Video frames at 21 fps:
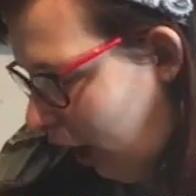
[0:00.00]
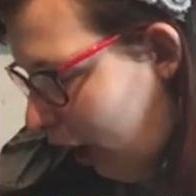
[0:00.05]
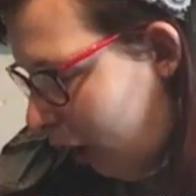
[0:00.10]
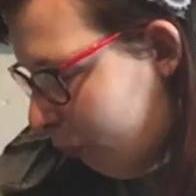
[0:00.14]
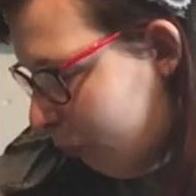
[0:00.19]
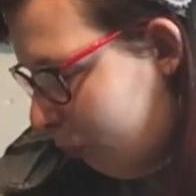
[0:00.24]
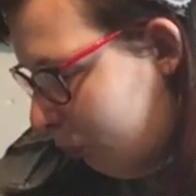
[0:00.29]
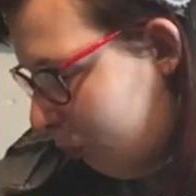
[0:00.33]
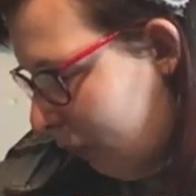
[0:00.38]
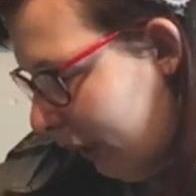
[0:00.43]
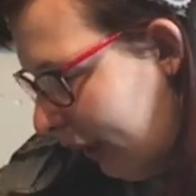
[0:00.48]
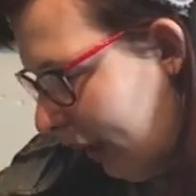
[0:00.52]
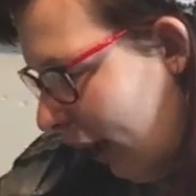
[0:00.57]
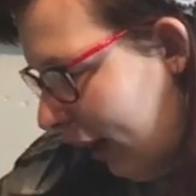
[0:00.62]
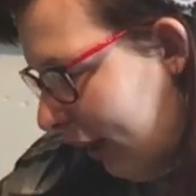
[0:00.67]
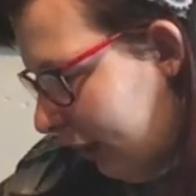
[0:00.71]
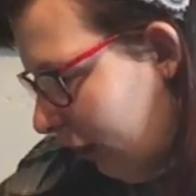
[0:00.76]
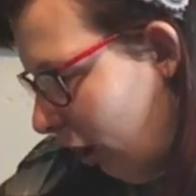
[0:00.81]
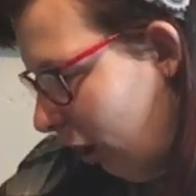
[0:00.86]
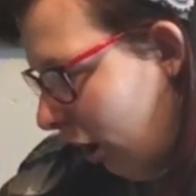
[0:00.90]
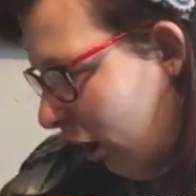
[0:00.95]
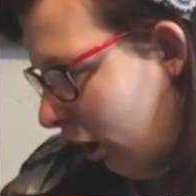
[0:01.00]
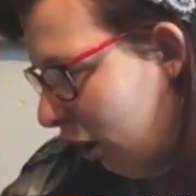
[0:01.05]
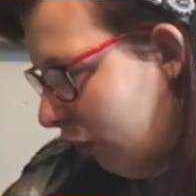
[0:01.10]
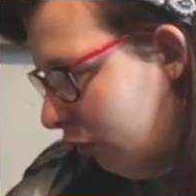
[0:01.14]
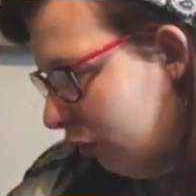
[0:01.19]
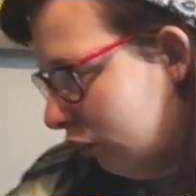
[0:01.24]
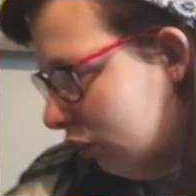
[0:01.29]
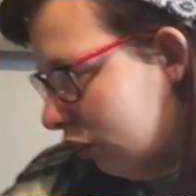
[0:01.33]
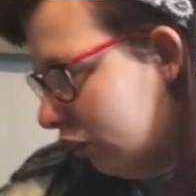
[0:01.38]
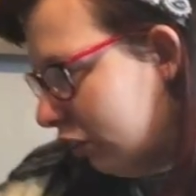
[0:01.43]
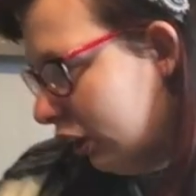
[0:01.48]
up, we're going
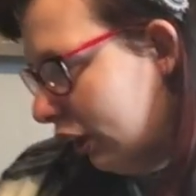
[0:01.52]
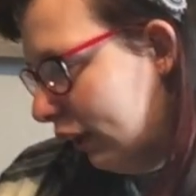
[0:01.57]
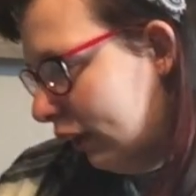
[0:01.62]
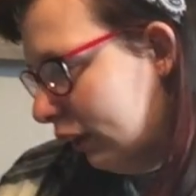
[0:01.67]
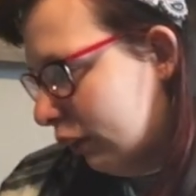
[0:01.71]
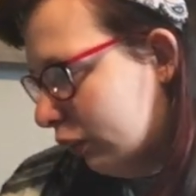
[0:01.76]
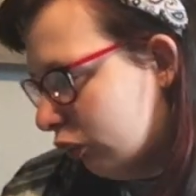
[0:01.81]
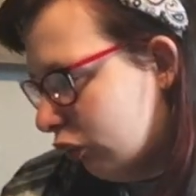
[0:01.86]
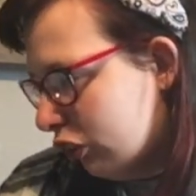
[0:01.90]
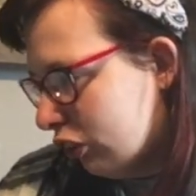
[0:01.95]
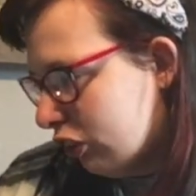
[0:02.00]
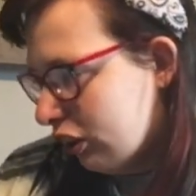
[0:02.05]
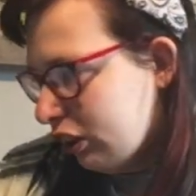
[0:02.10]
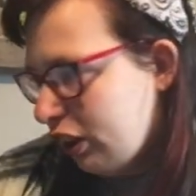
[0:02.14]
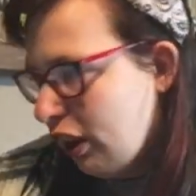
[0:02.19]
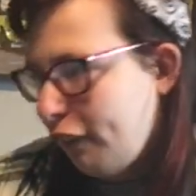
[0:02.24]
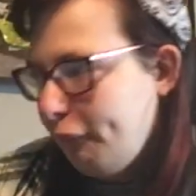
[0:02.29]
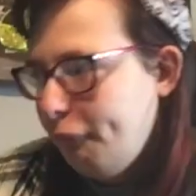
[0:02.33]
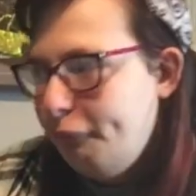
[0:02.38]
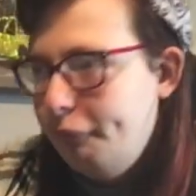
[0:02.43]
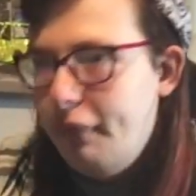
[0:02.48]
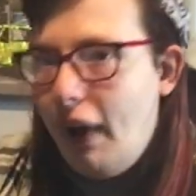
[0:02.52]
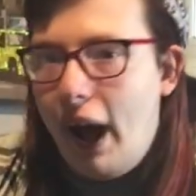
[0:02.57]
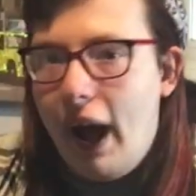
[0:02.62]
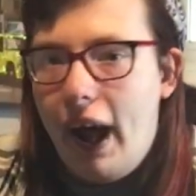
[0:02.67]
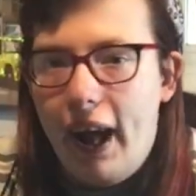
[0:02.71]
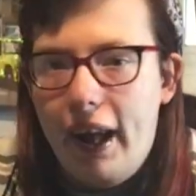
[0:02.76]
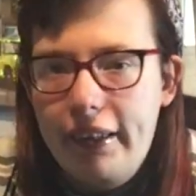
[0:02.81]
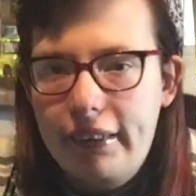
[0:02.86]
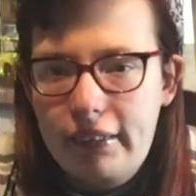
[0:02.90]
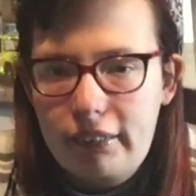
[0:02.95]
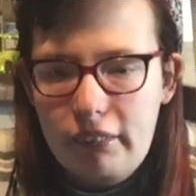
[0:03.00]
on to some
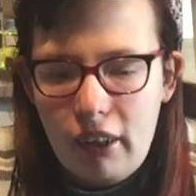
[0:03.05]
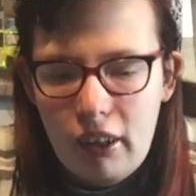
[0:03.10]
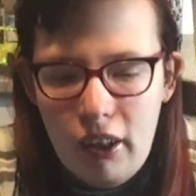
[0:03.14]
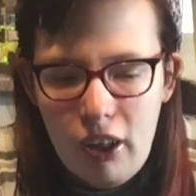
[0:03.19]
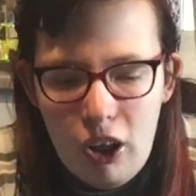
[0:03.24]
bags.